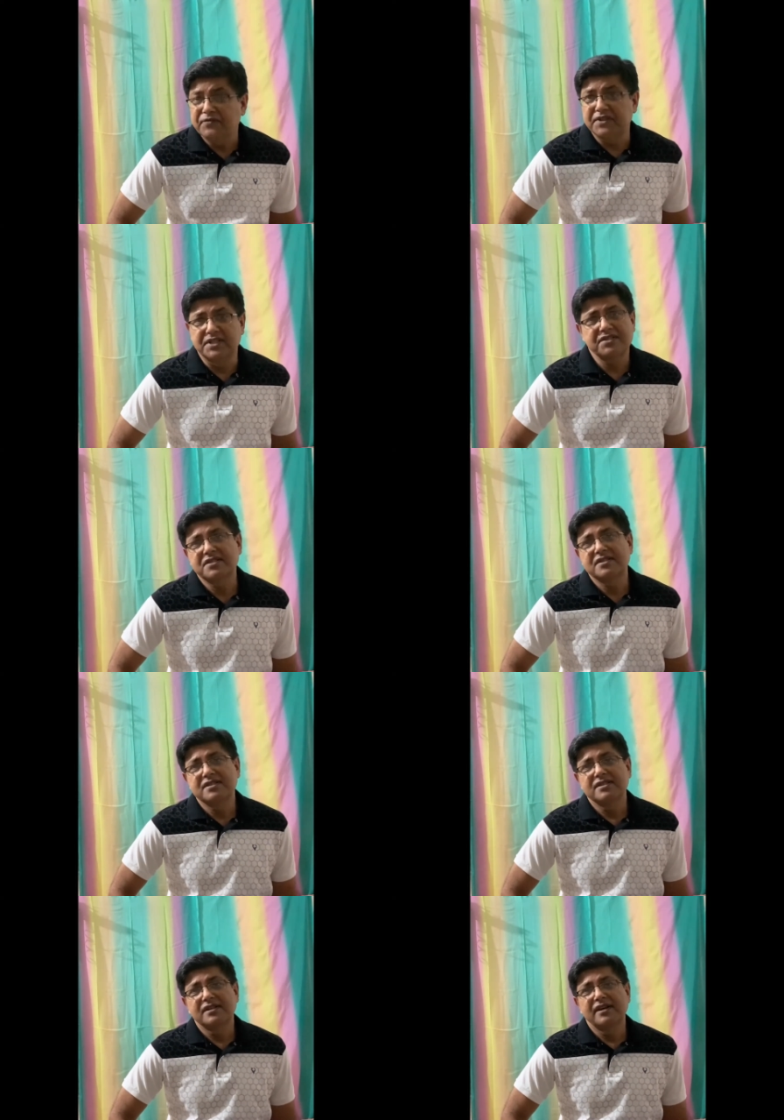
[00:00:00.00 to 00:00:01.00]
he is
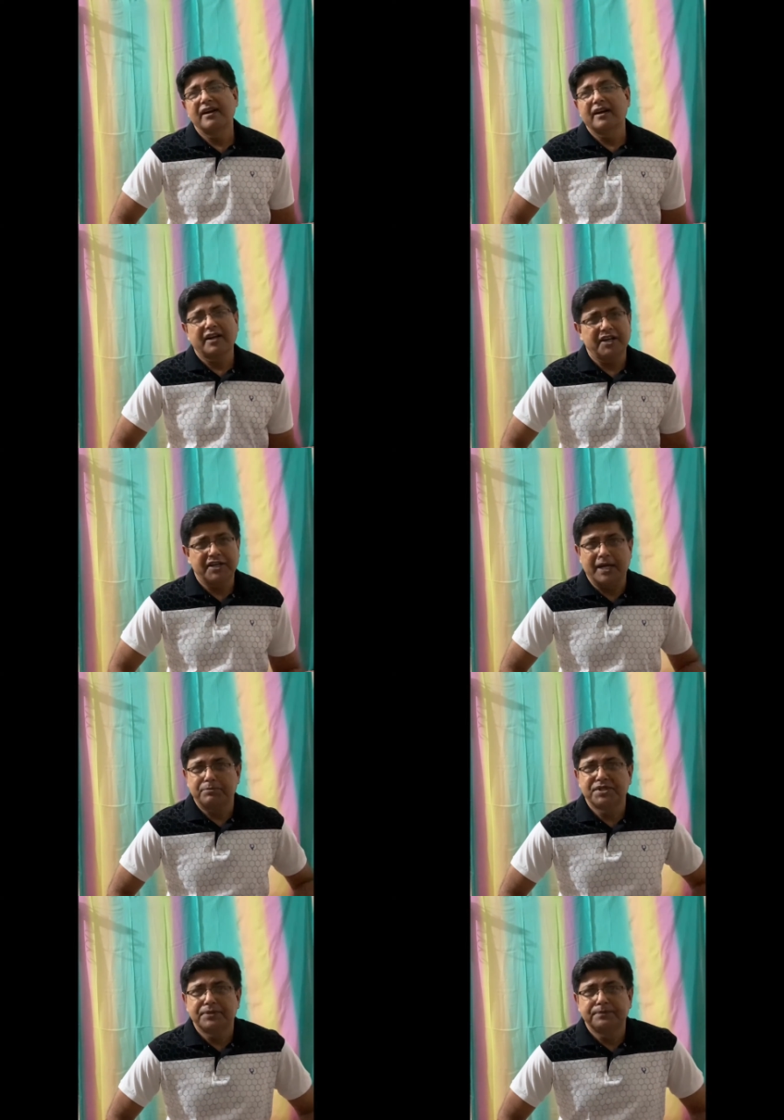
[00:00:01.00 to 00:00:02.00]
kidnapped.